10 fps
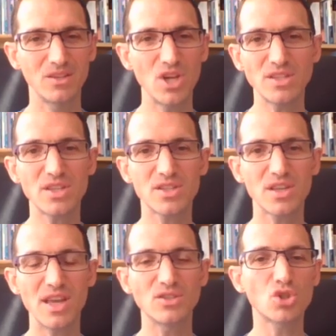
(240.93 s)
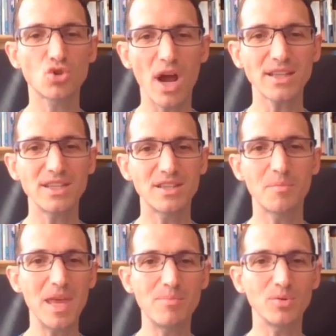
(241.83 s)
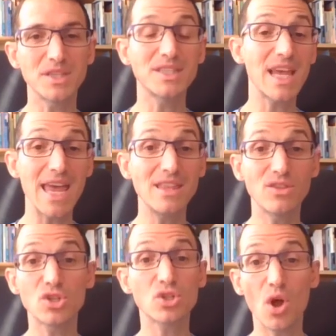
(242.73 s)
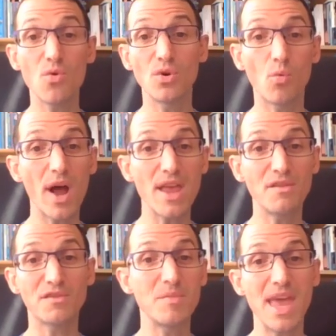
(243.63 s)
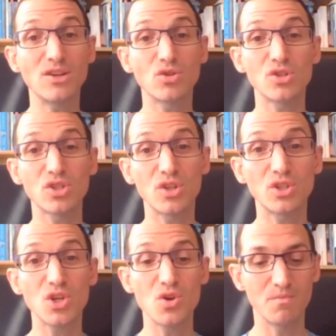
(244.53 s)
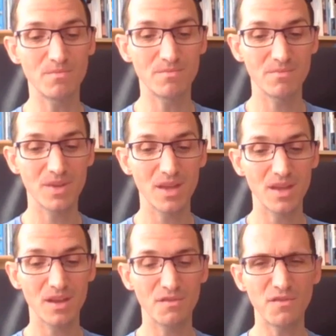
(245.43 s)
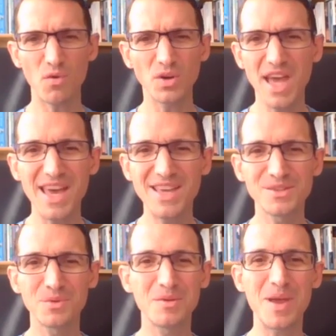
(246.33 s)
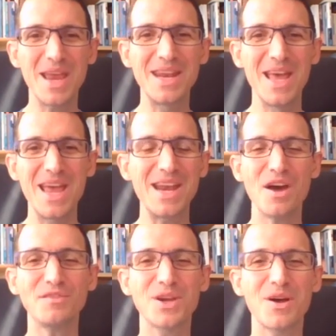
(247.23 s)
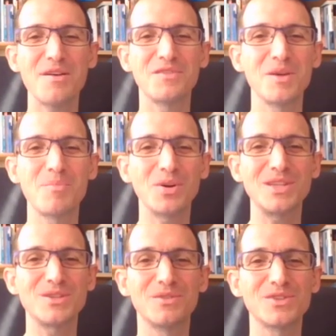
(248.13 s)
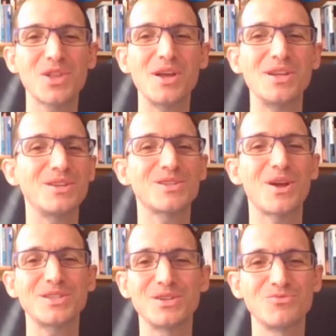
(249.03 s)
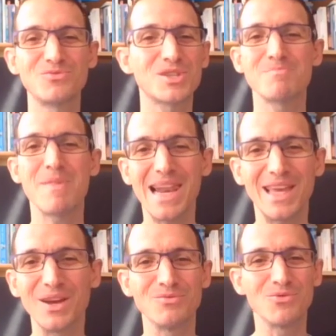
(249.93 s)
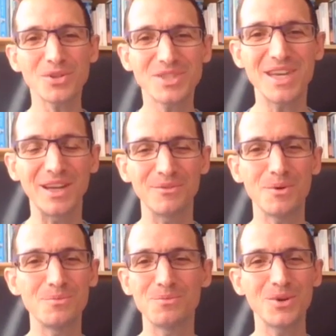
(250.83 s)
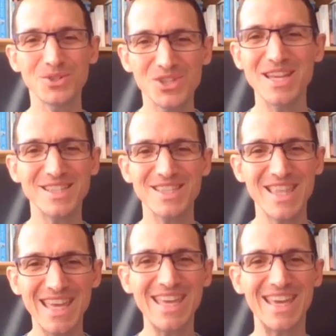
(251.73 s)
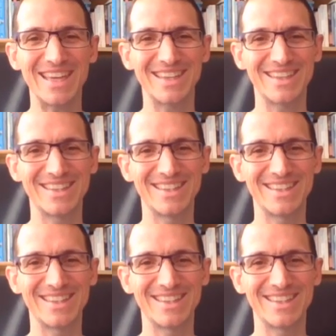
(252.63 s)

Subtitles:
Jesus instructed the people to take the stone away from the entrance to the tomb. 4 days would have been enough time for the body to have started smelling and rotting. What was Jesus thinking?